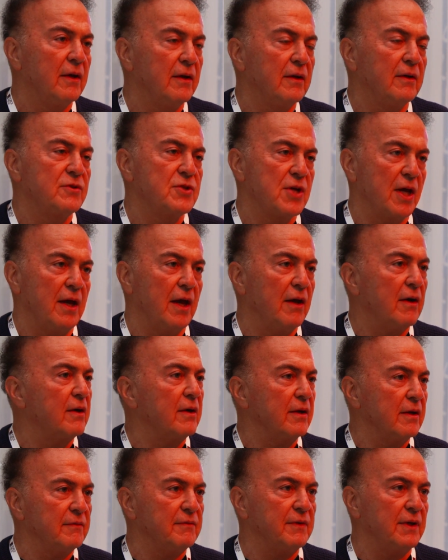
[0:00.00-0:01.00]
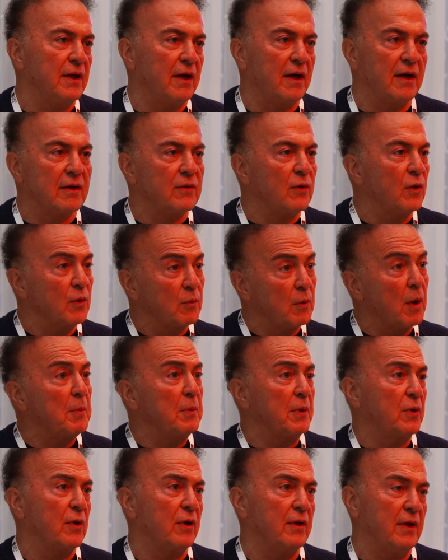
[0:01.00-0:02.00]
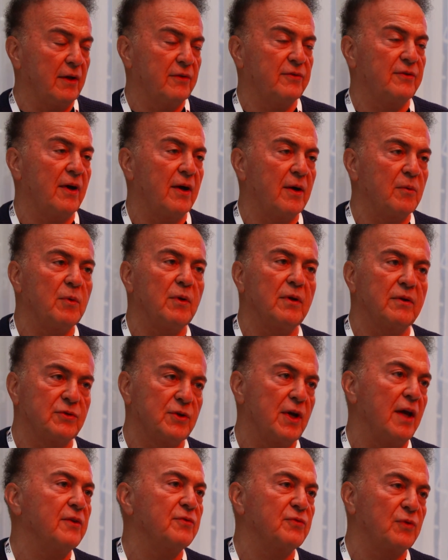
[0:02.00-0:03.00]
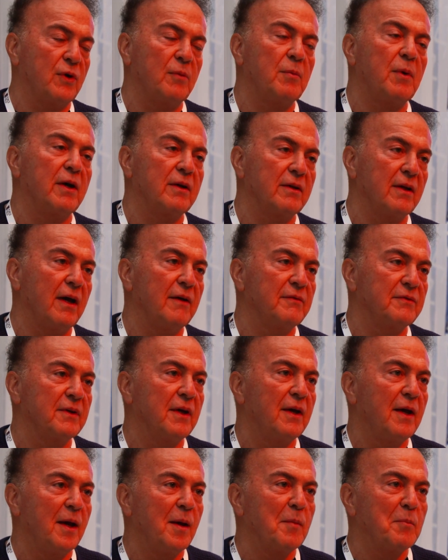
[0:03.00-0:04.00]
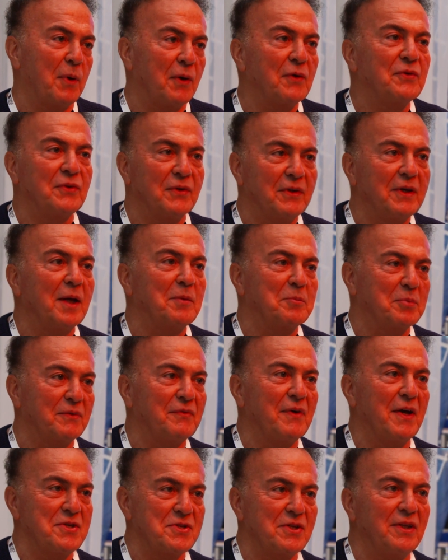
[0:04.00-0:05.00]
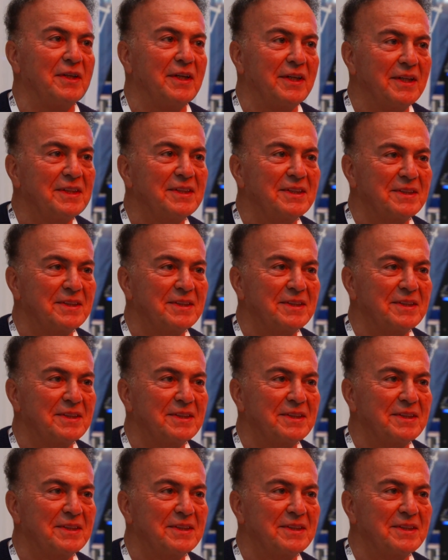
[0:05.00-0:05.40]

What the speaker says: AR and VR, or what we call XR, will transform our lives personally and professionally.